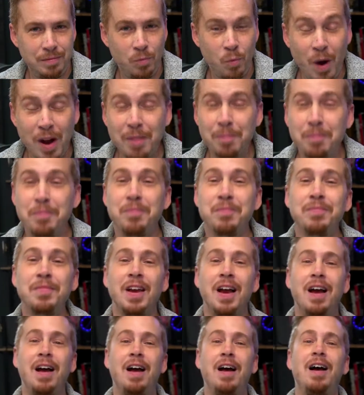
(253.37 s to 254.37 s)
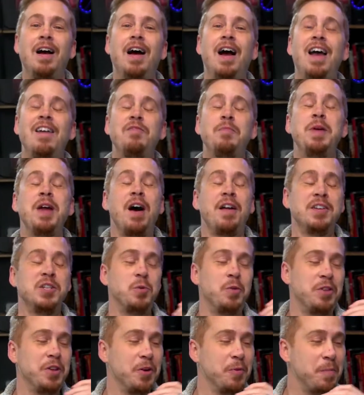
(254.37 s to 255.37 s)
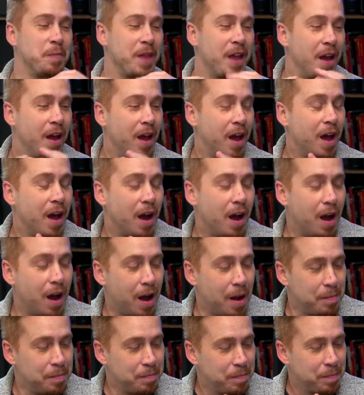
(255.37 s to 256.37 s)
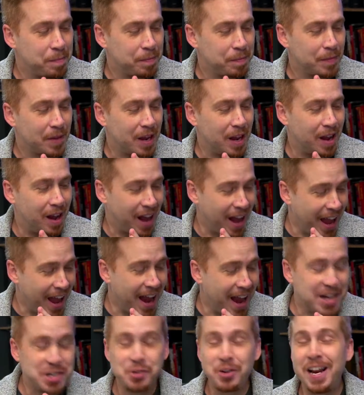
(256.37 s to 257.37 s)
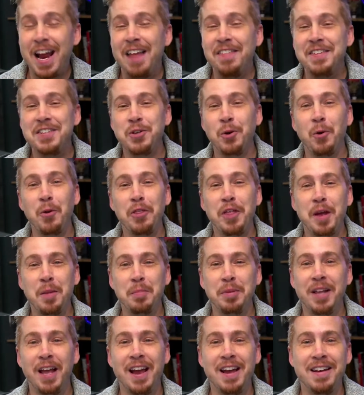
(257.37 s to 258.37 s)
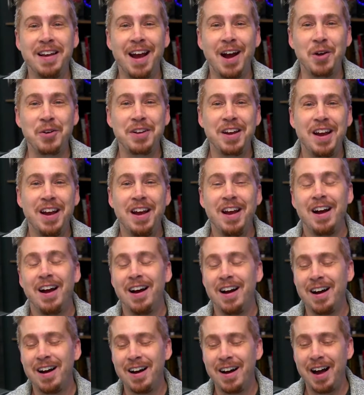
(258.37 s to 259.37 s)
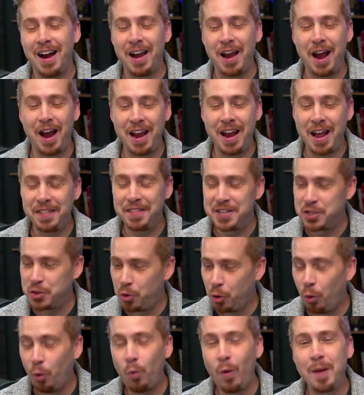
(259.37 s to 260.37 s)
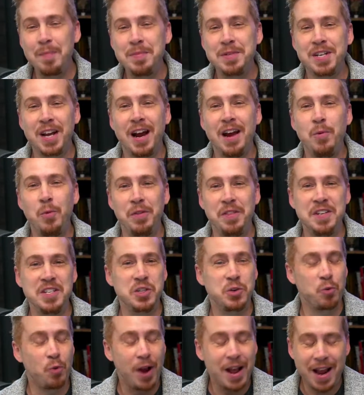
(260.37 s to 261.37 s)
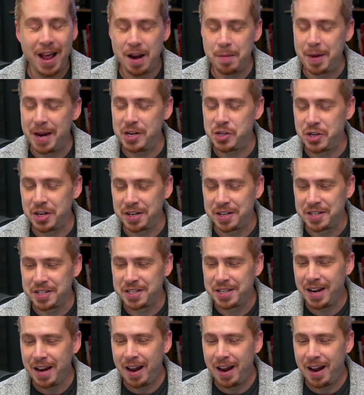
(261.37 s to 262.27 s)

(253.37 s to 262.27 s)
Well, I have to be honest with you. I actually had this whole thing planned out. I had this cool website with these great animations